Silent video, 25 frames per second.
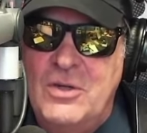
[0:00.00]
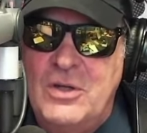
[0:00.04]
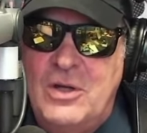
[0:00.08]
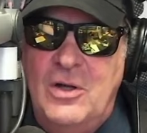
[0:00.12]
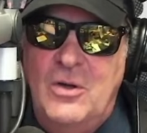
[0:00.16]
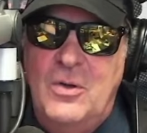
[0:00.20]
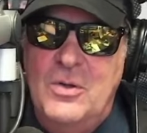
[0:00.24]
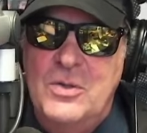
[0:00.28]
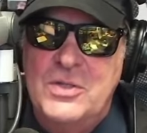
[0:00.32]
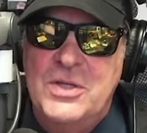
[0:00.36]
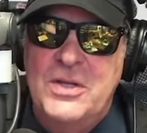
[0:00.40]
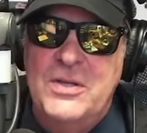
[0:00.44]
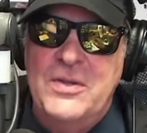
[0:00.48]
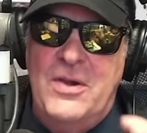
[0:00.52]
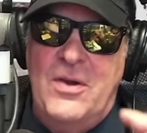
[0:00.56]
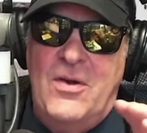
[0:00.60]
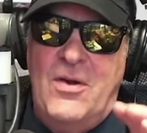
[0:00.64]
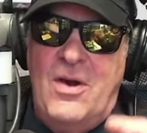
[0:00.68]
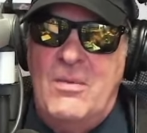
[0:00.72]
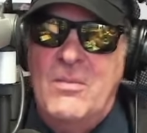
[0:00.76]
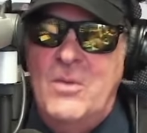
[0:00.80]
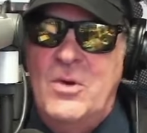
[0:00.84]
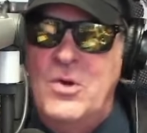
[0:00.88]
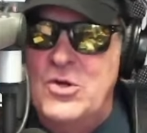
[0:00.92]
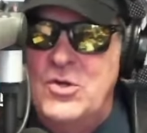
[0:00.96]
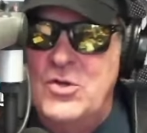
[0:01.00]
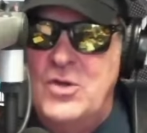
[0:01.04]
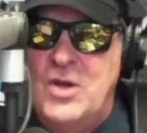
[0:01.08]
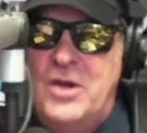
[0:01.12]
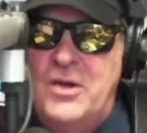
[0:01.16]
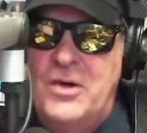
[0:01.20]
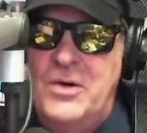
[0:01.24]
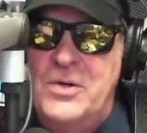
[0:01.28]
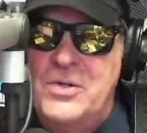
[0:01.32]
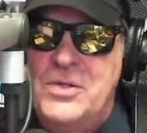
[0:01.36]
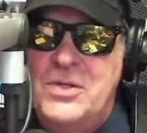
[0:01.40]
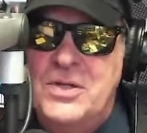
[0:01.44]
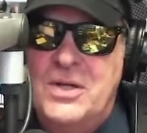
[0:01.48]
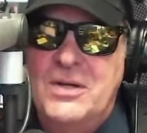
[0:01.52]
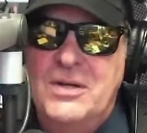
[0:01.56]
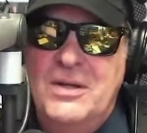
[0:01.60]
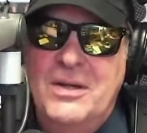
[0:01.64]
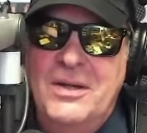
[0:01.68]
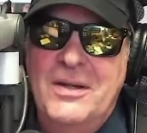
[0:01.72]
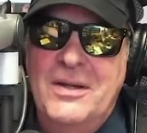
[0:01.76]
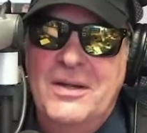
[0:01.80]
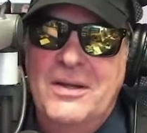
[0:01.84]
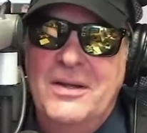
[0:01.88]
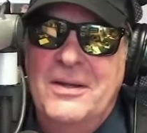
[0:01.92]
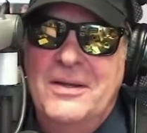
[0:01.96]
closing the arm shutters. And
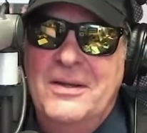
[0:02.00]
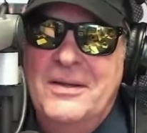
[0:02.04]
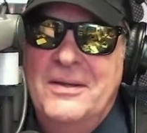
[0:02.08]
between,